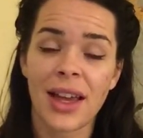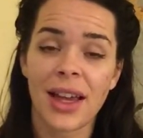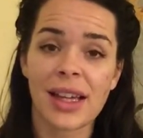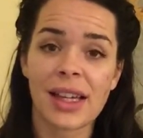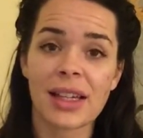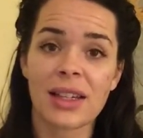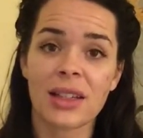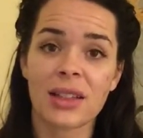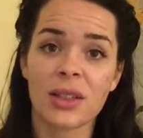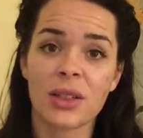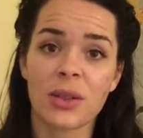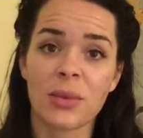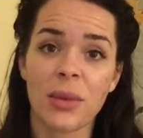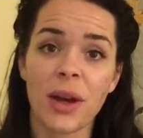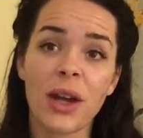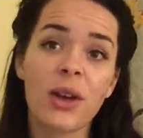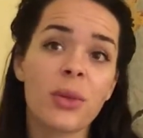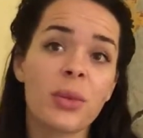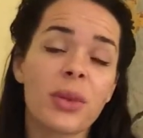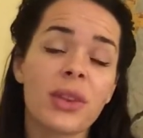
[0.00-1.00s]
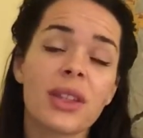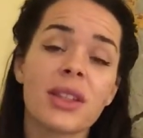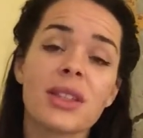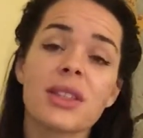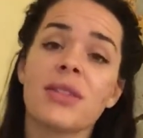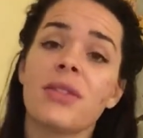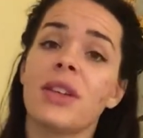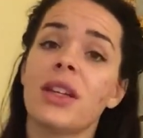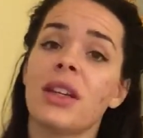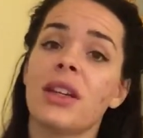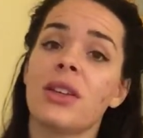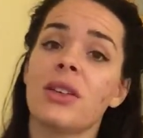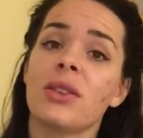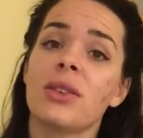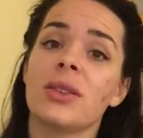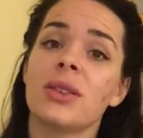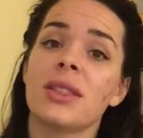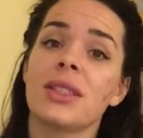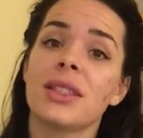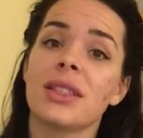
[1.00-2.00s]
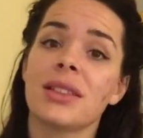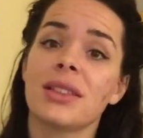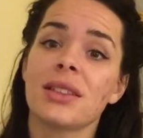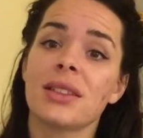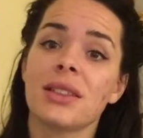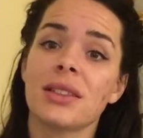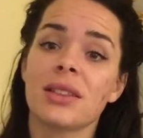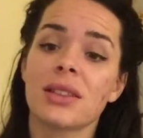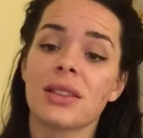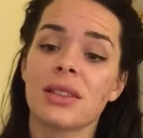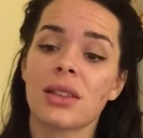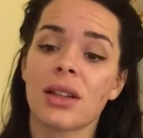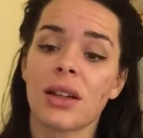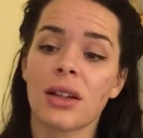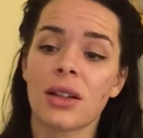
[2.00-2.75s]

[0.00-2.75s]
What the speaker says: and my hope with these videos is